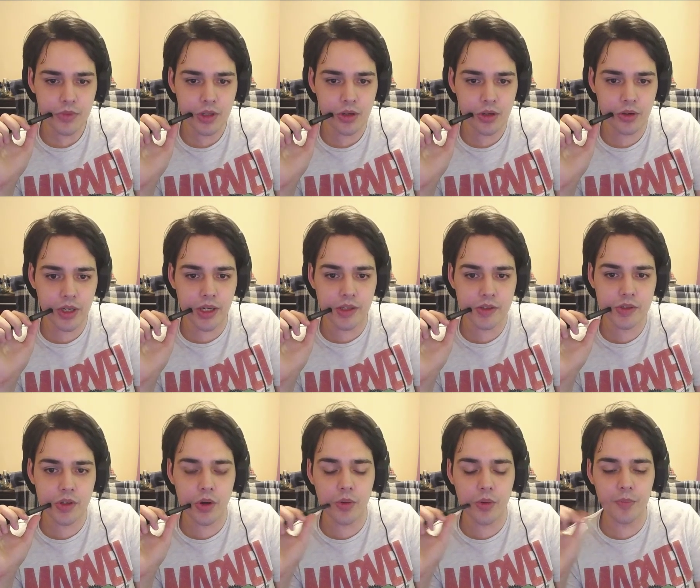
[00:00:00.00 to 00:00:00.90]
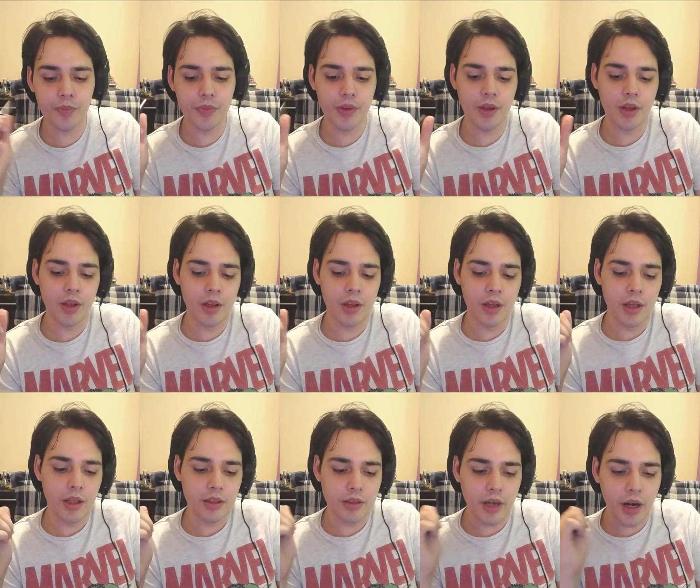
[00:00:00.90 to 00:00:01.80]
okay, so
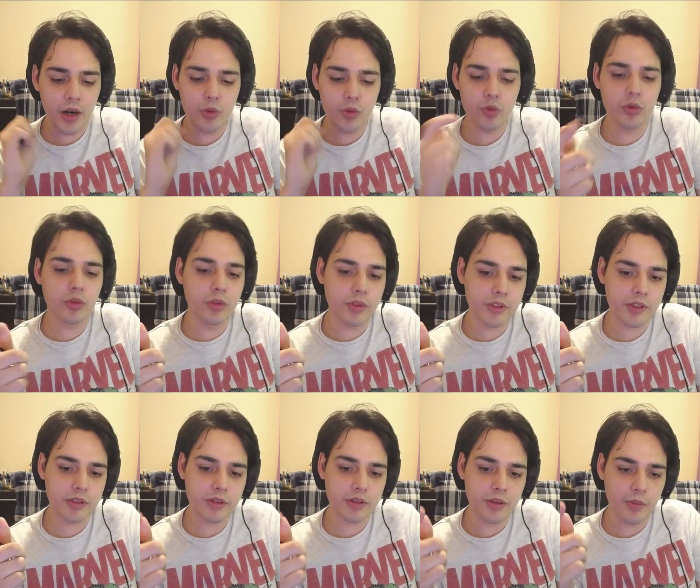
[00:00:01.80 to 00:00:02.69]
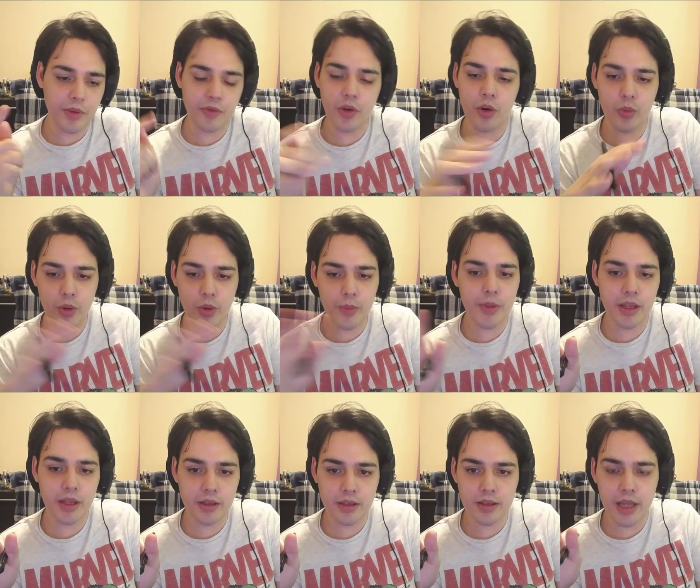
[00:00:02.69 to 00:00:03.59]
there are rules before we
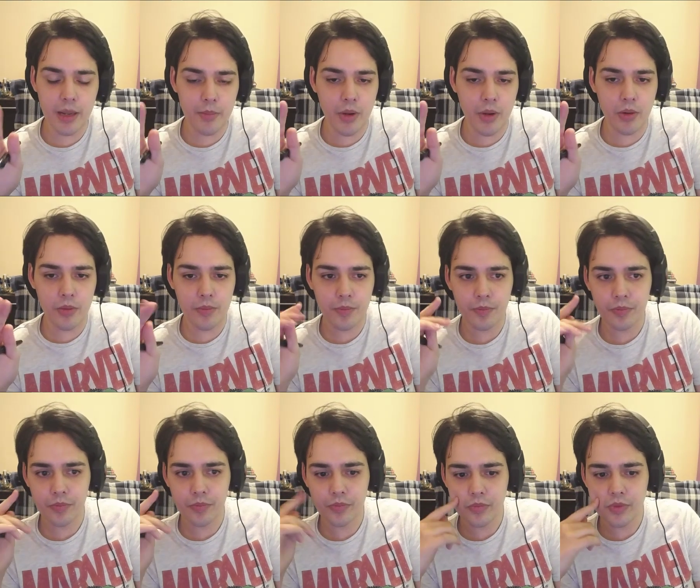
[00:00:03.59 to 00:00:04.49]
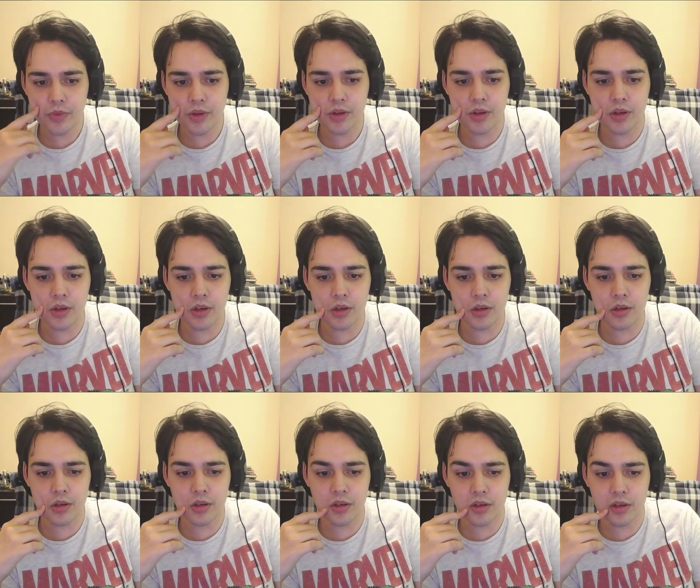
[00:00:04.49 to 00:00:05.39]
begin the demo.
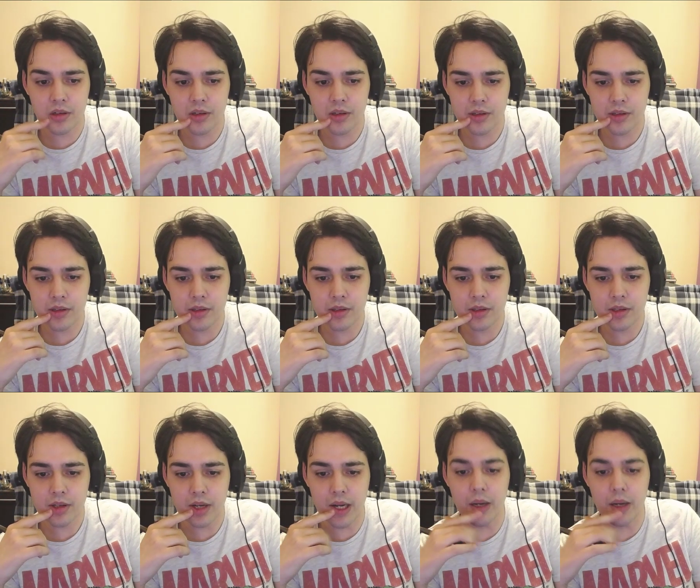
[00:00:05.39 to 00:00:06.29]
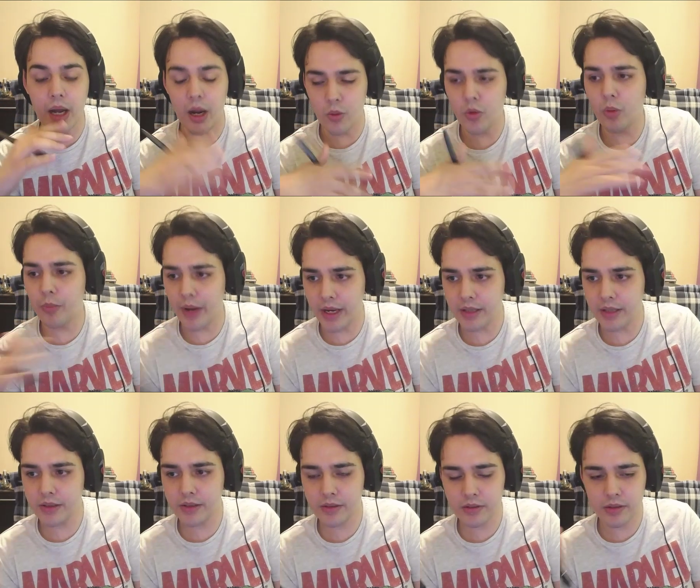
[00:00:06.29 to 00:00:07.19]
I will
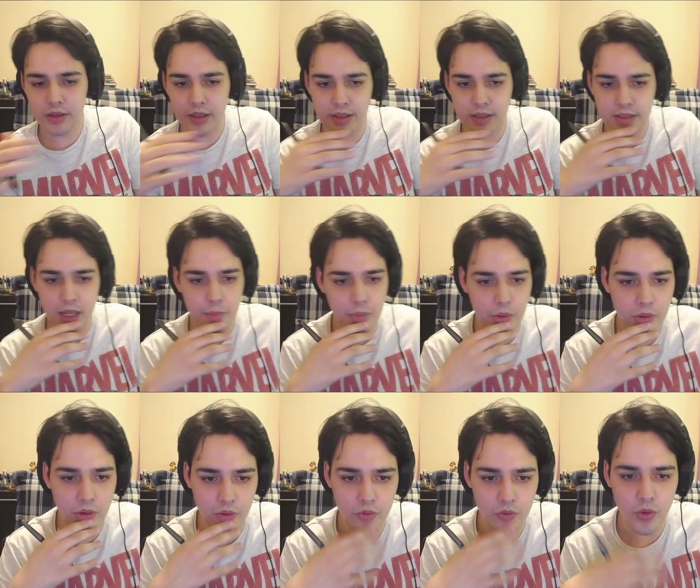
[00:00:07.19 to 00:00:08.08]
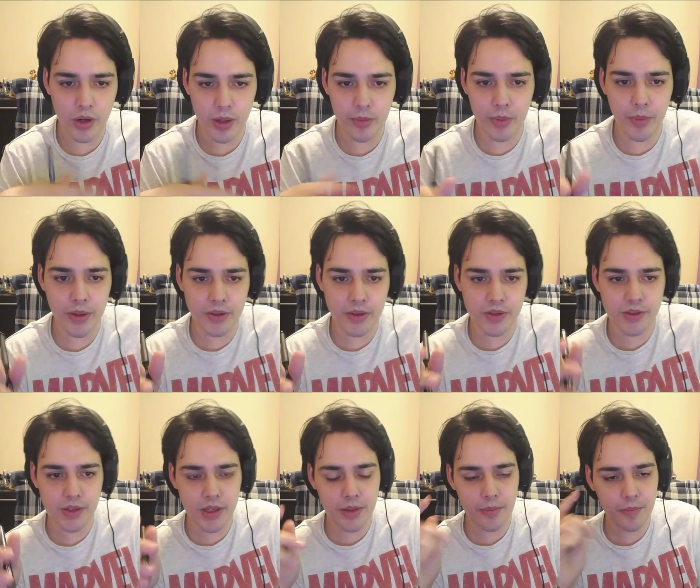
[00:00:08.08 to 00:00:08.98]
paint an example of what I'm about to
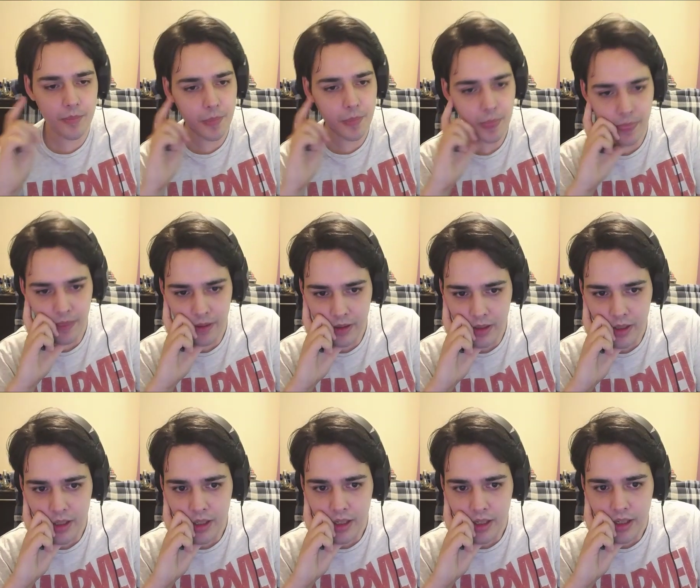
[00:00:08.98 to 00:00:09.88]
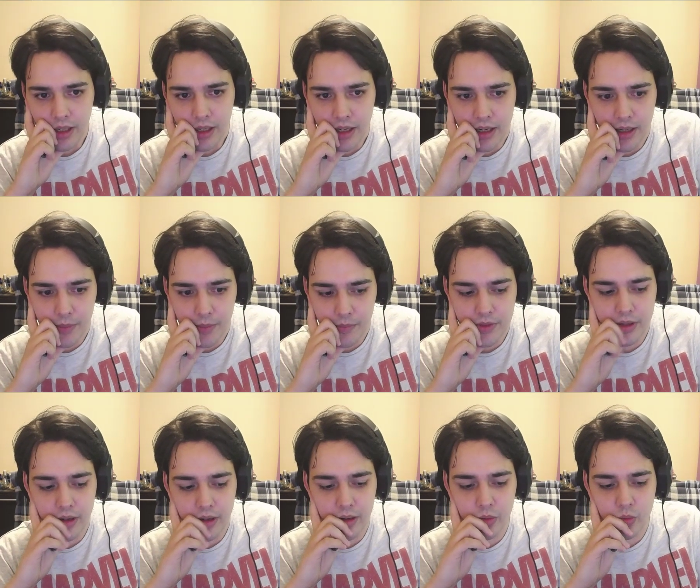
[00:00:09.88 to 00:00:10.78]
say.
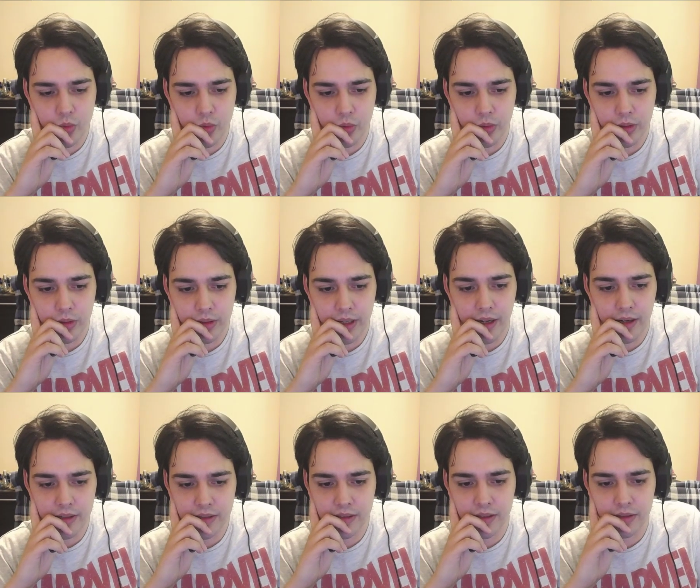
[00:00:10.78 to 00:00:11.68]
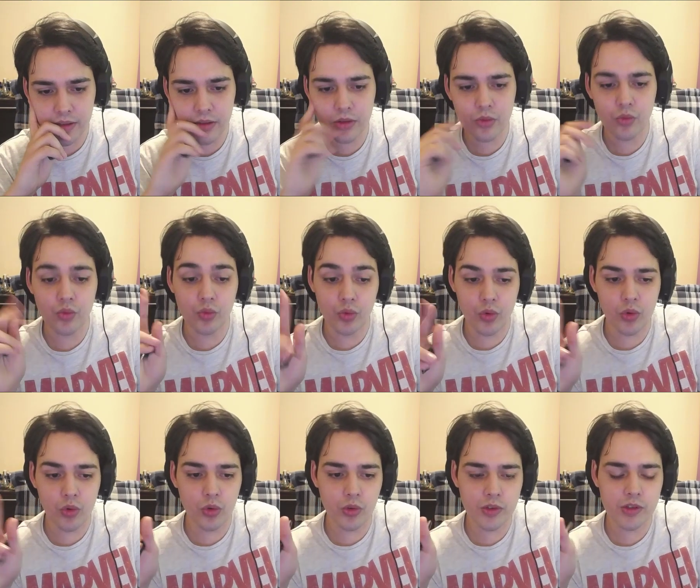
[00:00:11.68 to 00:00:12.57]
There are certain
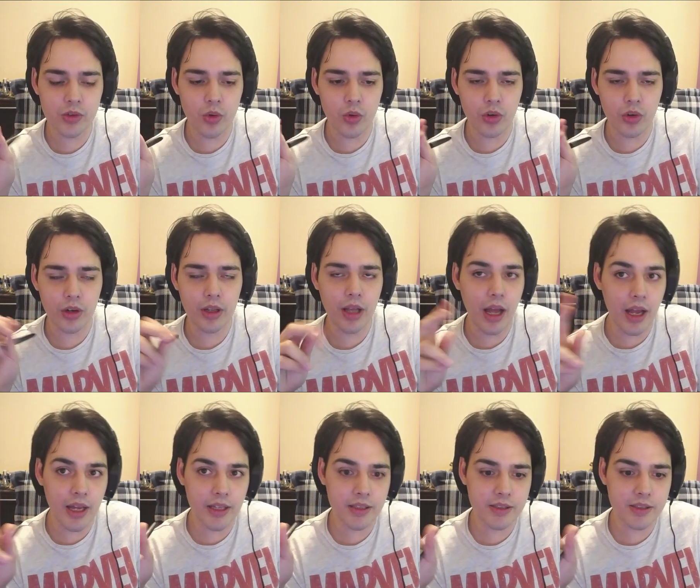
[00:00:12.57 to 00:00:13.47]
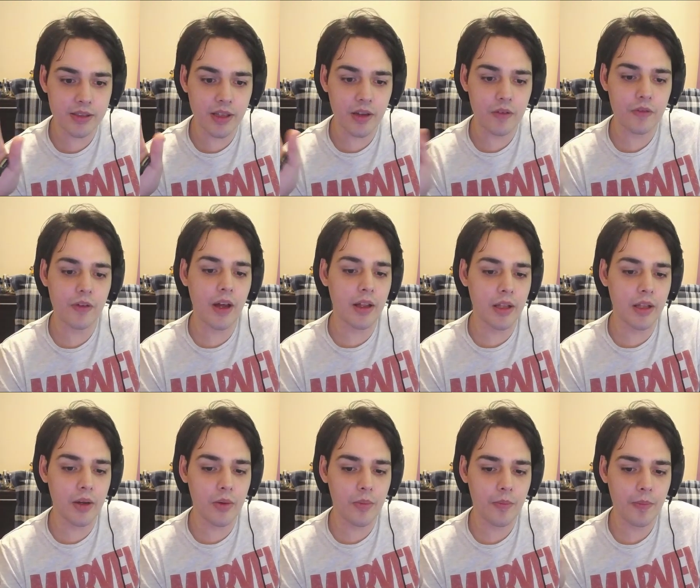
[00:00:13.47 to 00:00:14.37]
rules or guides they
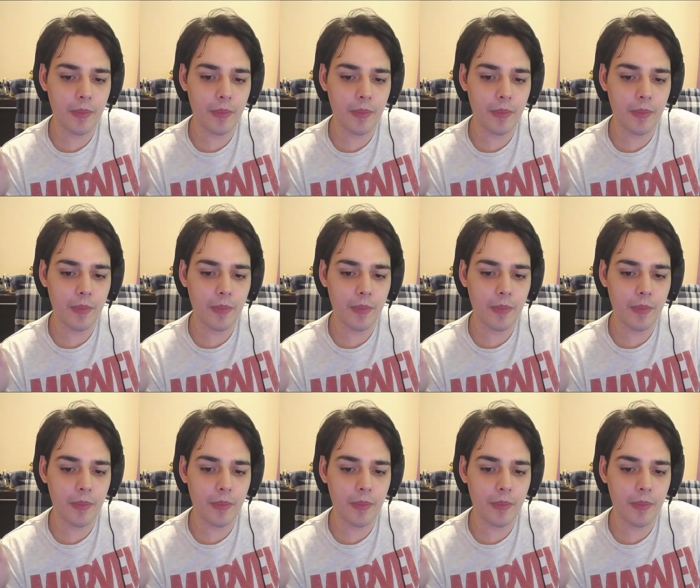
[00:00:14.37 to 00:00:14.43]
follow.